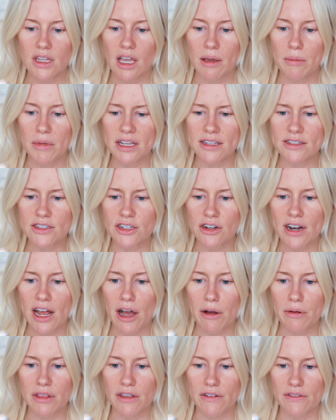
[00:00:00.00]
I'm gonna start
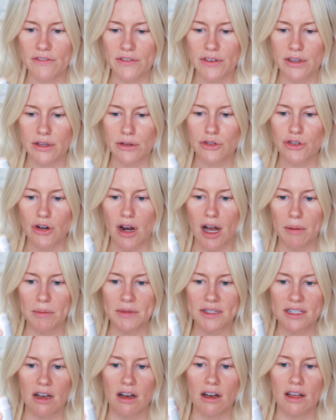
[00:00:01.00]
out with a few
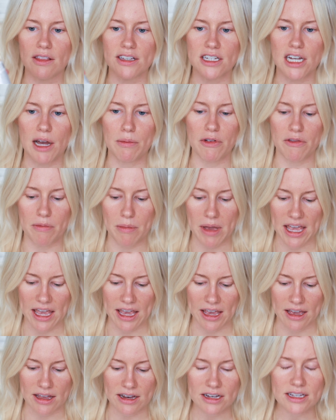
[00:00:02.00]
drops on the top of my
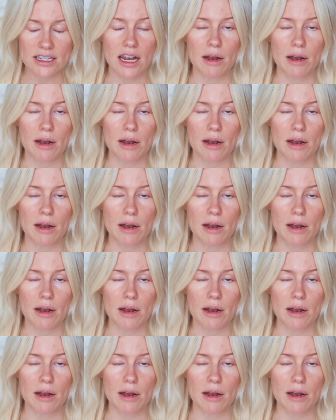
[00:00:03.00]
hand,